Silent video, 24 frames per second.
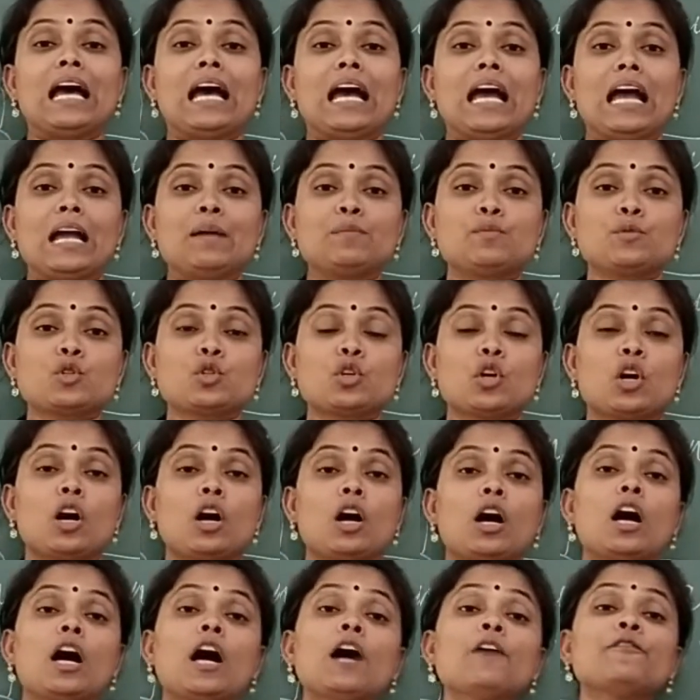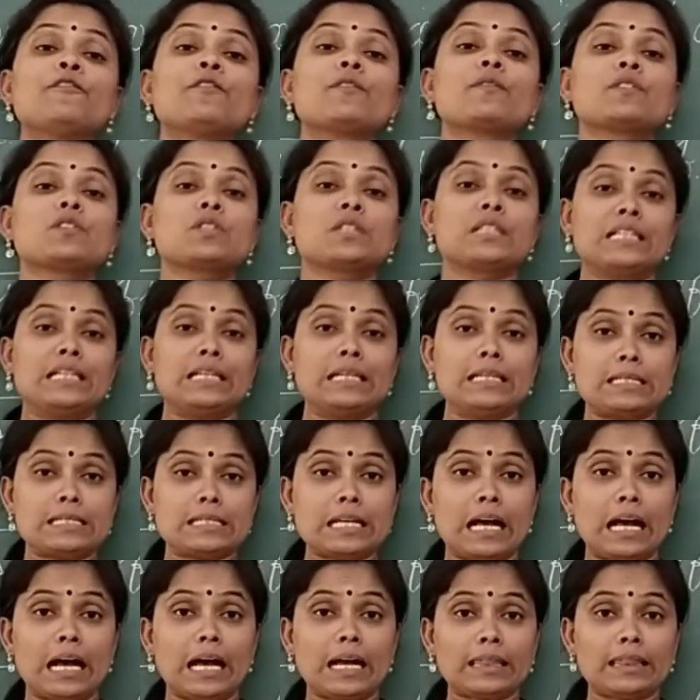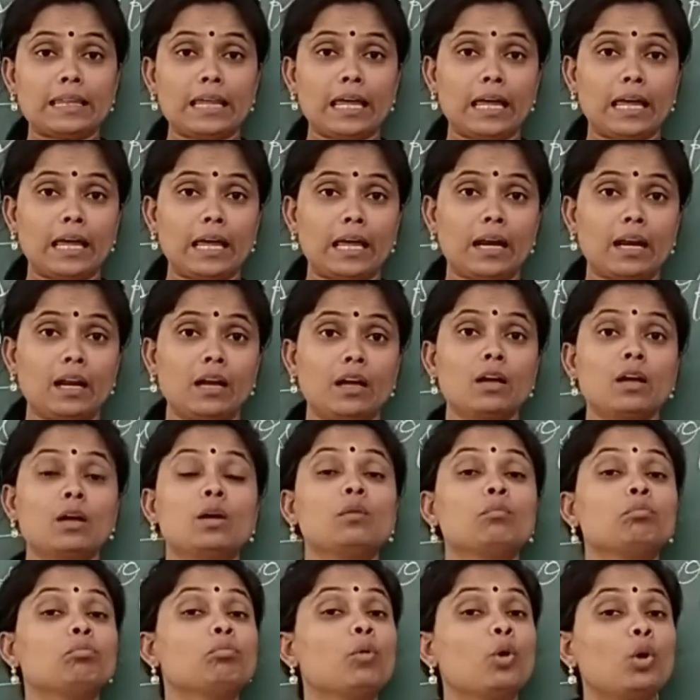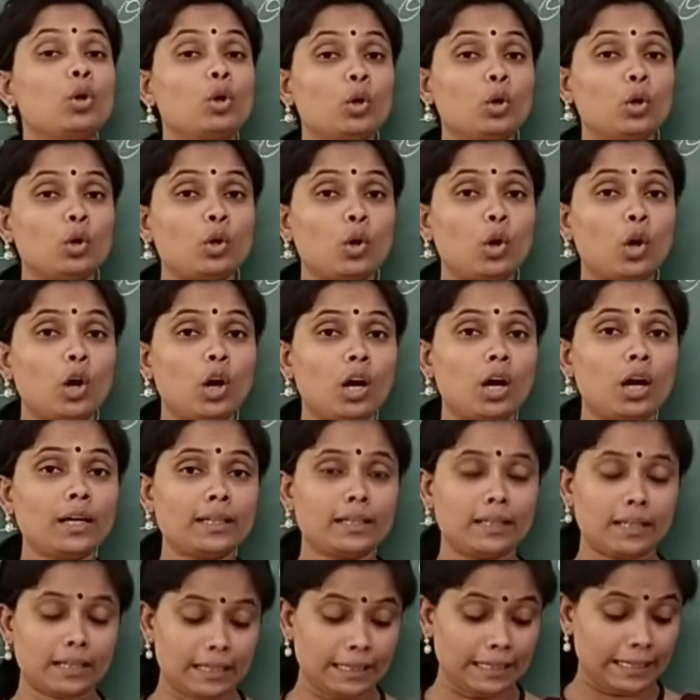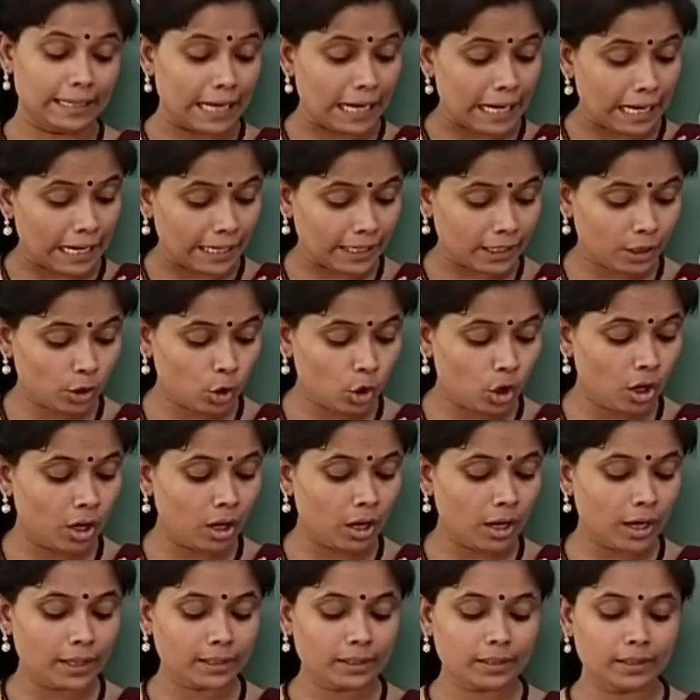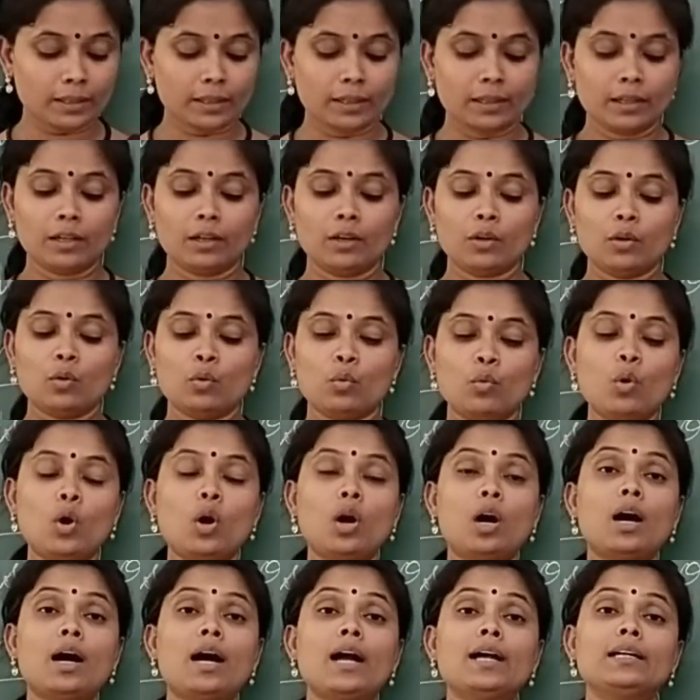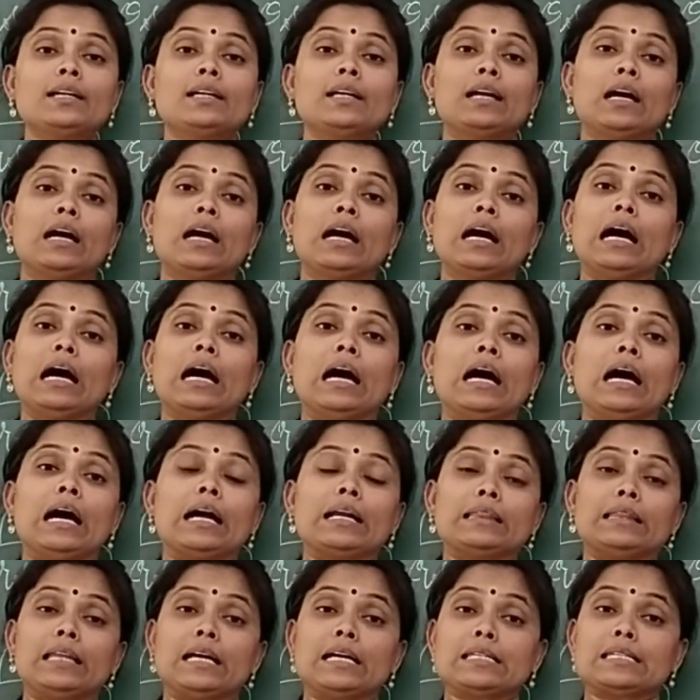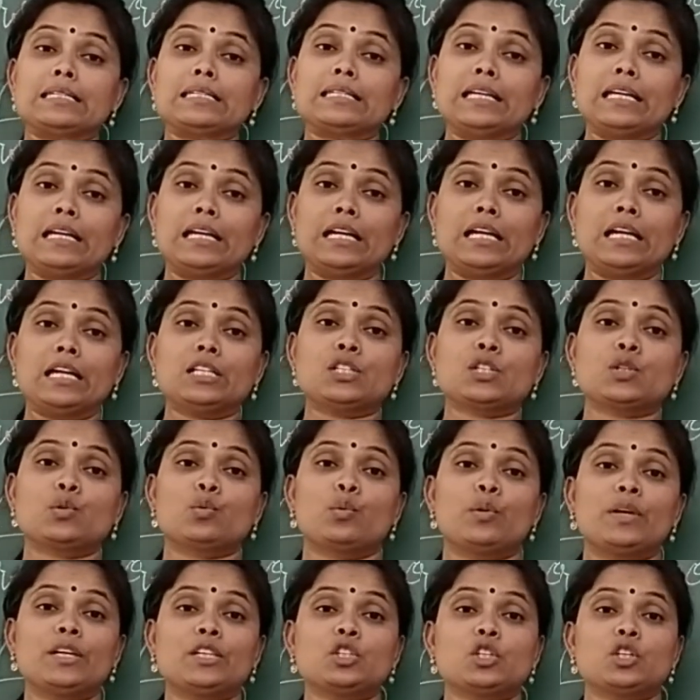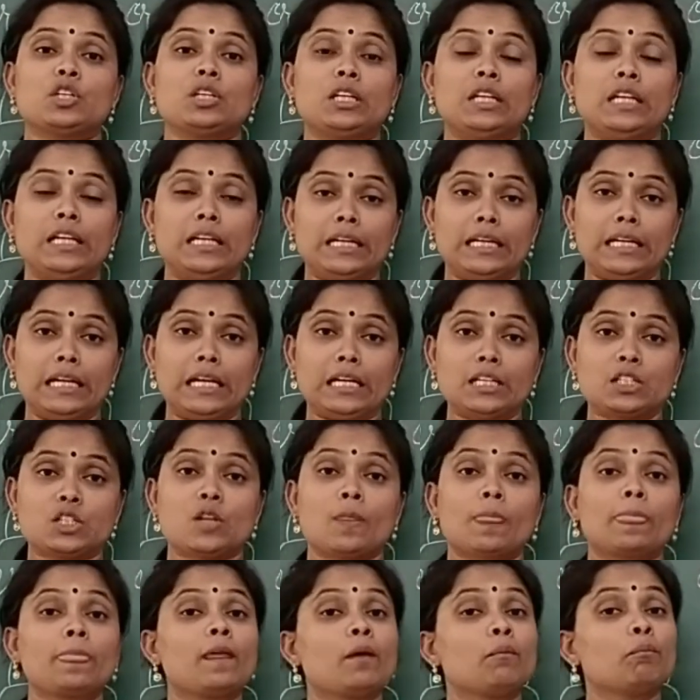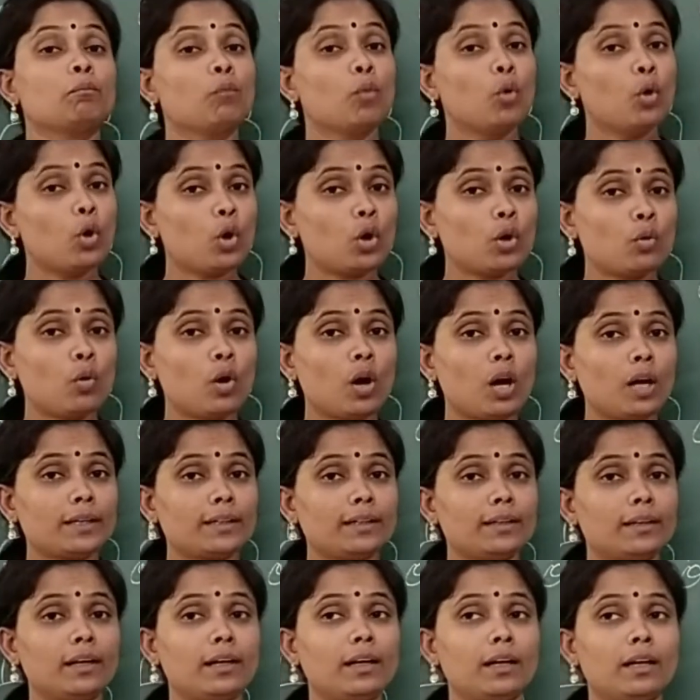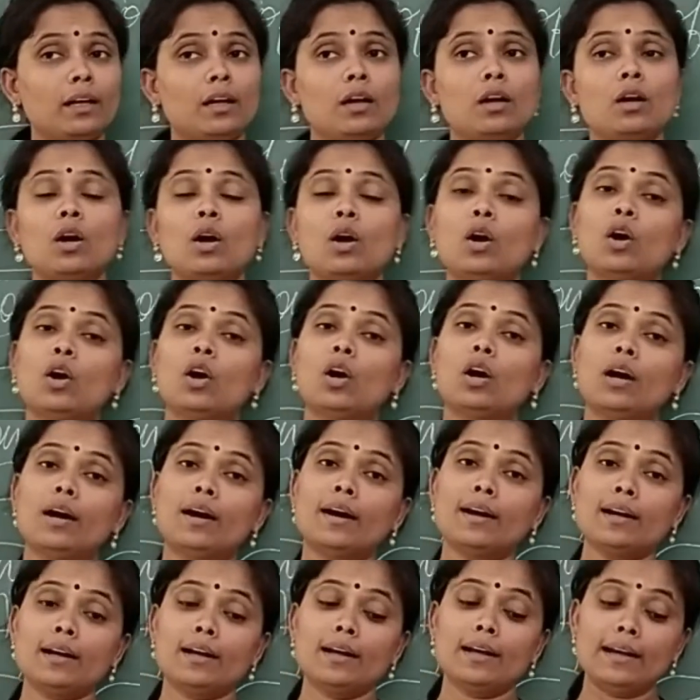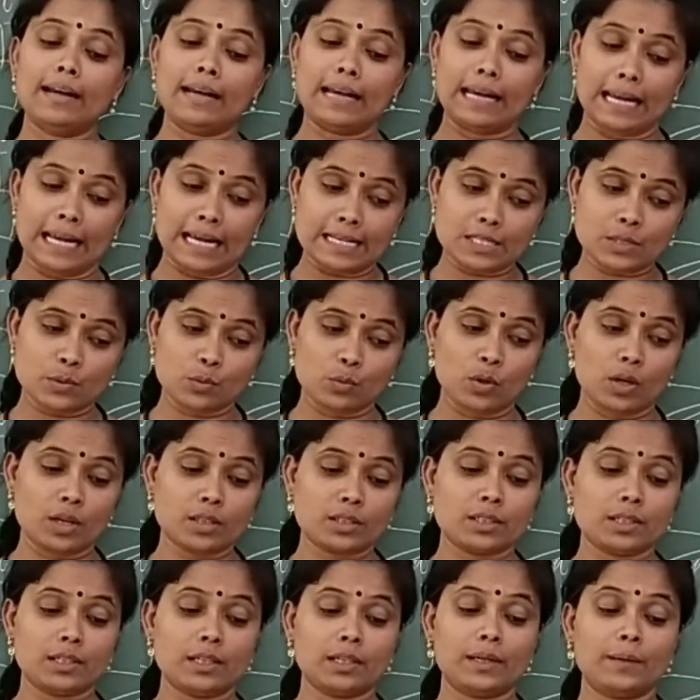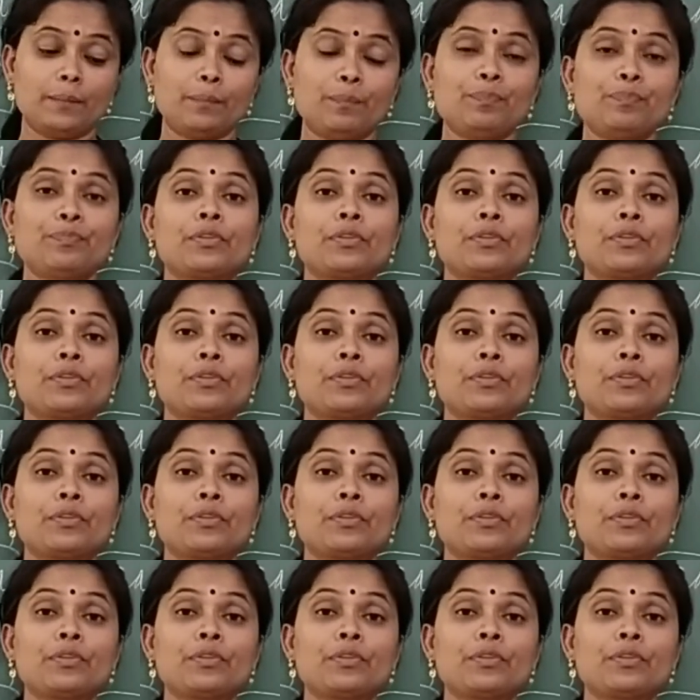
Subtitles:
types of seeds are there? Monocot, dicot. What are the seeds which need more water or less water?